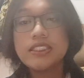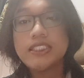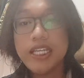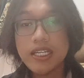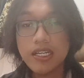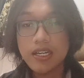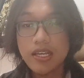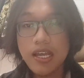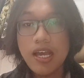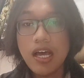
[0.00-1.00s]
Second,
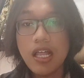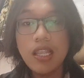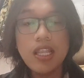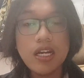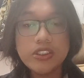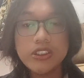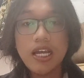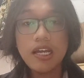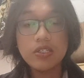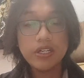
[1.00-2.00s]
a large
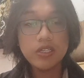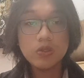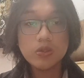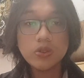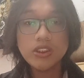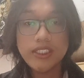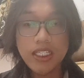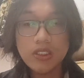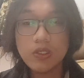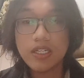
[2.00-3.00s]
agriculture
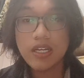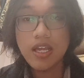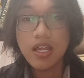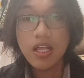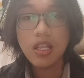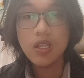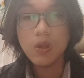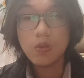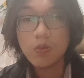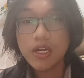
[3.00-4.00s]
sector,
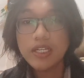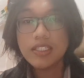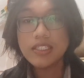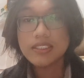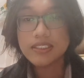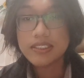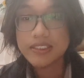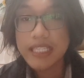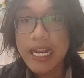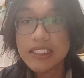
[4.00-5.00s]
lower
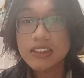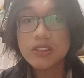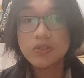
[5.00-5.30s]
tax